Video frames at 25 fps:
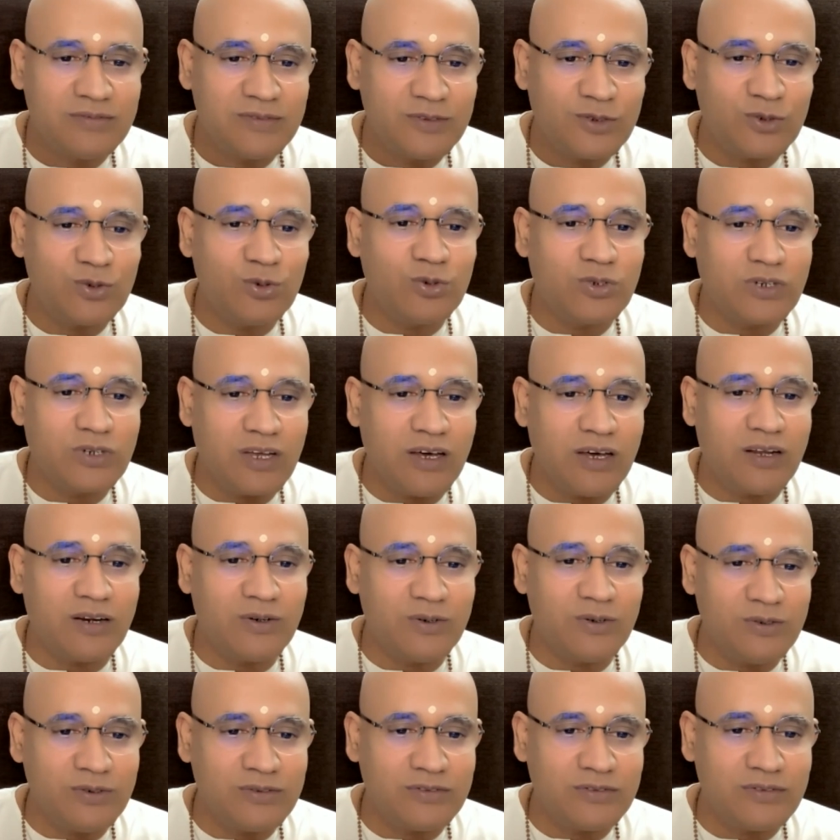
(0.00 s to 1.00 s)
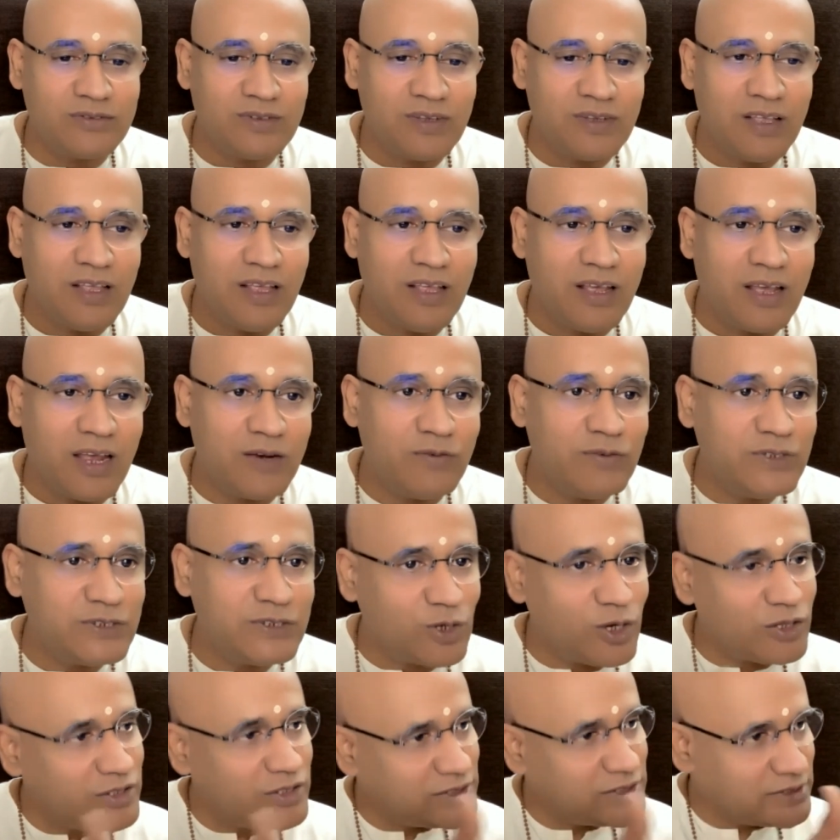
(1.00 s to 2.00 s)
It's good car, no? And we
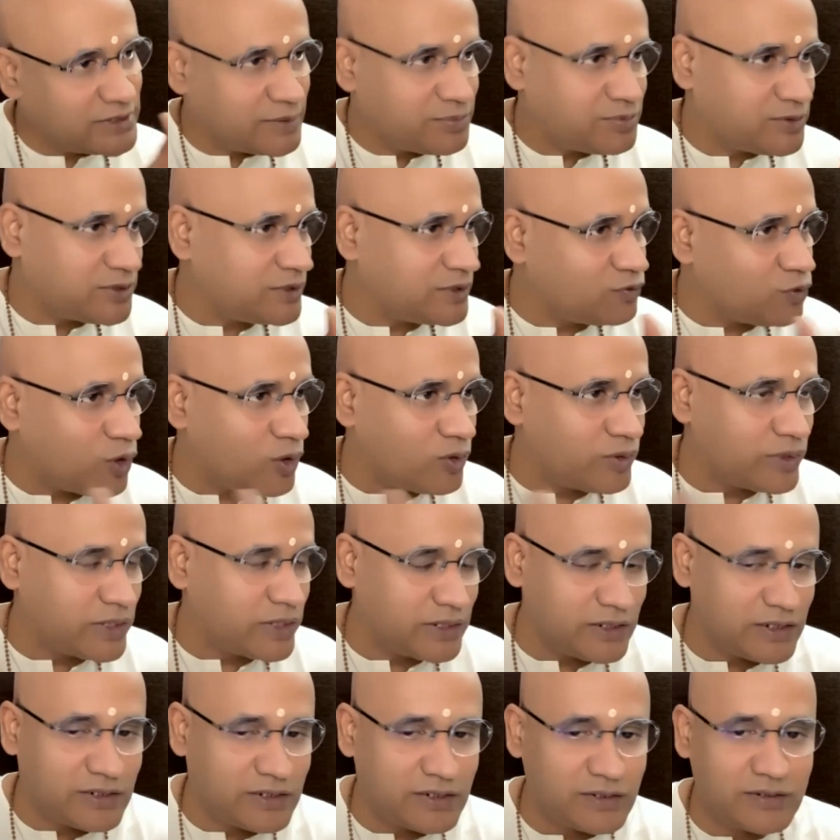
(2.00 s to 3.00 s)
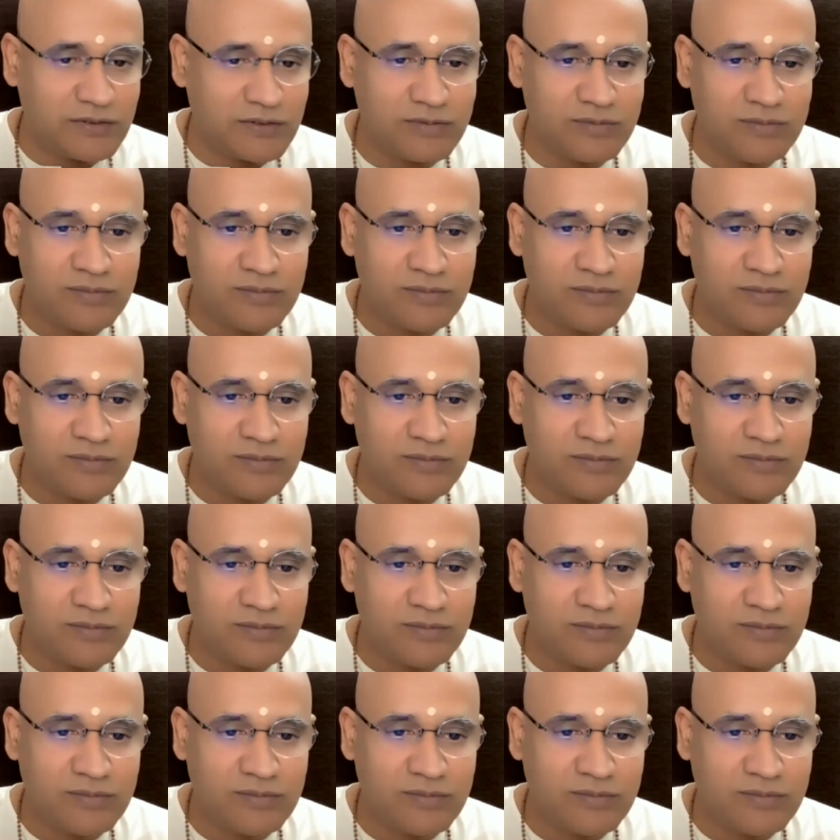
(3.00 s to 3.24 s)
saw the steps involved in it.